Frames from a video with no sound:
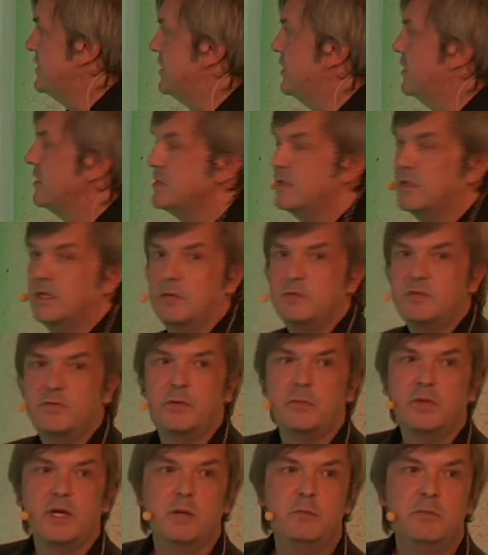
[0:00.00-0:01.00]
It also comes
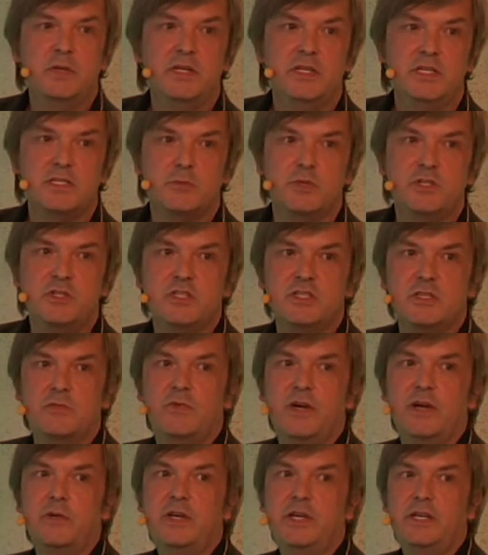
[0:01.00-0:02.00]
from companies, which is a
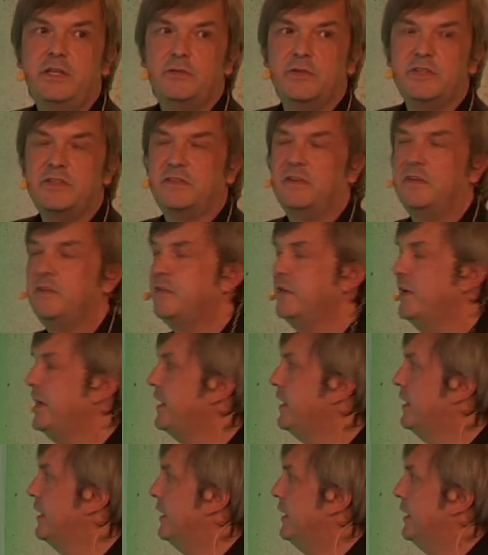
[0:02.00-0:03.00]
very interesting
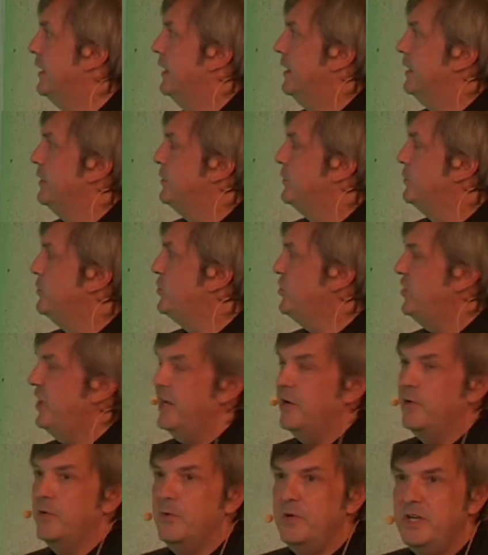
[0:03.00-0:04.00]
thing, to
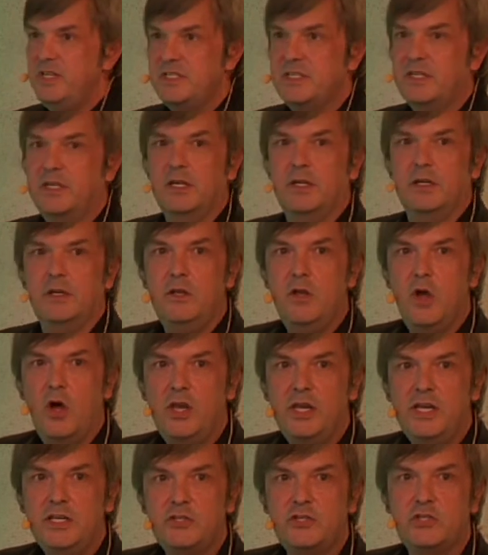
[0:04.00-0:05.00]
share risk,
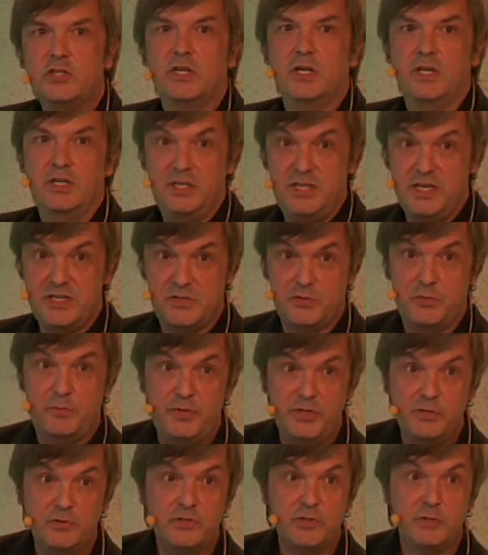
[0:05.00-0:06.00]
knowledge,
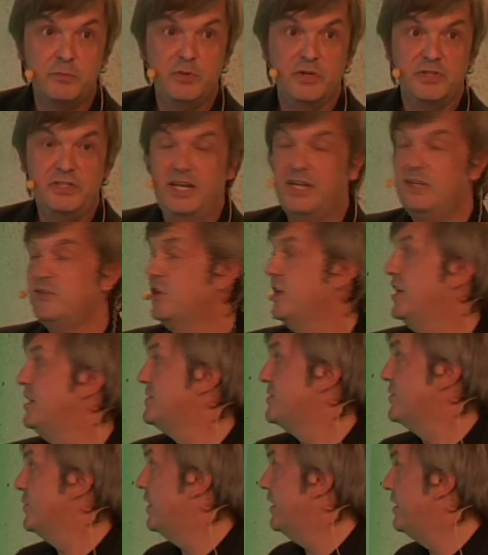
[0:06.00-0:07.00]
distribution potential, and
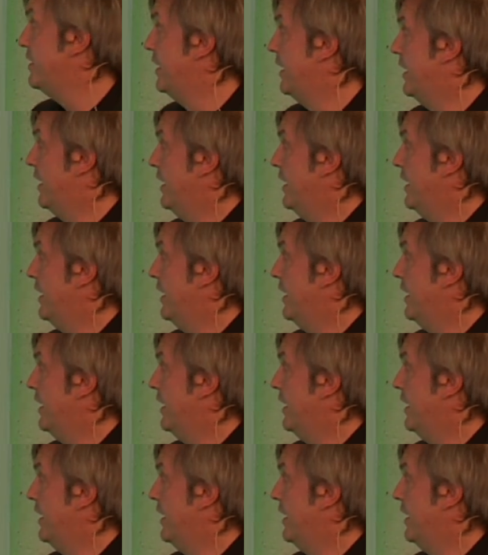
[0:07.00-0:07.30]
so on